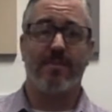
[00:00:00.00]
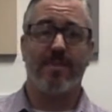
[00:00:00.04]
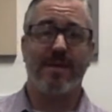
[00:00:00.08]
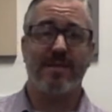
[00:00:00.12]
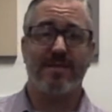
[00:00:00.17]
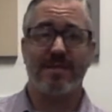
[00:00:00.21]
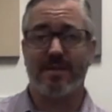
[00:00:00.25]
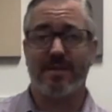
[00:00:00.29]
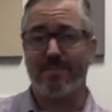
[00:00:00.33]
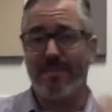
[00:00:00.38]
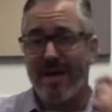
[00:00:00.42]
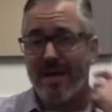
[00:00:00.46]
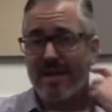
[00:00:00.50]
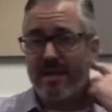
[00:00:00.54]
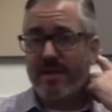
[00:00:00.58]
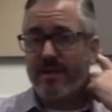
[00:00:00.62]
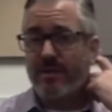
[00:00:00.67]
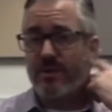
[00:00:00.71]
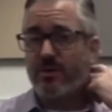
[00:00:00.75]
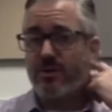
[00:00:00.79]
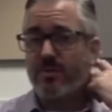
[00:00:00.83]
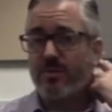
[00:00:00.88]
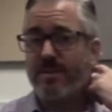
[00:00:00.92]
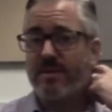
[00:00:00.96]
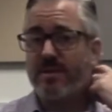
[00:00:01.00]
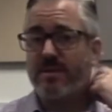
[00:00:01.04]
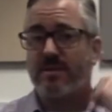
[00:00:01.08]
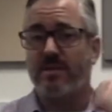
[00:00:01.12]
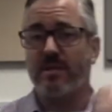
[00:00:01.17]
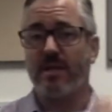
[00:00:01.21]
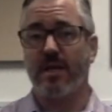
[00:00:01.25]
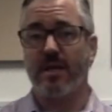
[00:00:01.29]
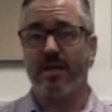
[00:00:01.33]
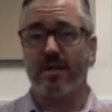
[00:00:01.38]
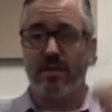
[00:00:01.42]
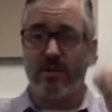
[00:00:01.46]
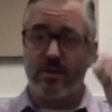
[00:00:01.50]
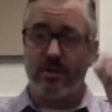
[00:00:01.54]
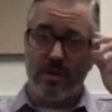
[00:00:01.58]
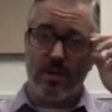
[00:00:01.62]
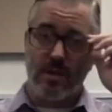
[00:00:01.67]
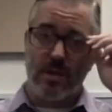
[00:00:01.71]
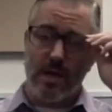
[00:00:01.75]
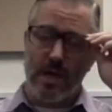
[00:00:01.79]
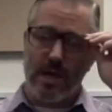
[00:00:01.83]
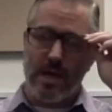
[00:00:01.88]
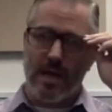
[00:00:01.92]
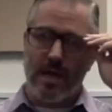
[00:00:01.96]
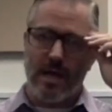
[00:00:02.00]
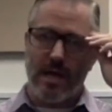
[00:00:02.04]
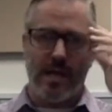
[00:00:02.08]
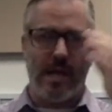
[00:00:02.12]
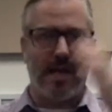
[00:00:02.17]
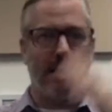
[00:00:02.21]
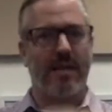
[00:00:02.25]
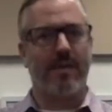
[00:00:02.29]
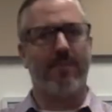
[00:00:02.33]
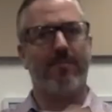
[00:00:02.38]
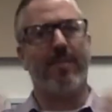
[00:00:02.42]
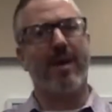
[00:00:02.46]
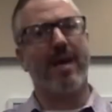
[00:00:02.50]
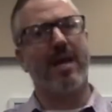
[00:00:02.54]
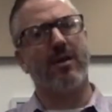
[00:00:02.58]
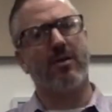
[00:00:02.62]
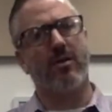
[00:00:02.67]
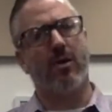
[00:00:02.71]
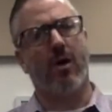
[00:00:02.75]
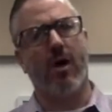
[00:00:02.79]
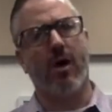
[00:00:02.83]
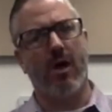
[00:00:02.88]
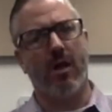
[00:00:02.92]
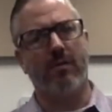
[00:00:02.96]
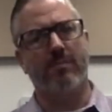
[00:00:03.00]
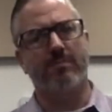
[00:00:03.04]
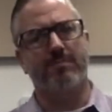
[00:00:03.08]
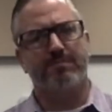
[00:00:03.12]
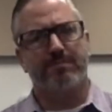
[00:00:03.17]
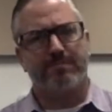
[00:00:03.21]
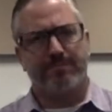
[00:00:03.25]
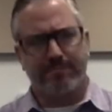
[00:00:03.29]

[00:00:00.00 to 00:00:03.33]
basic mallet instruments in any band hall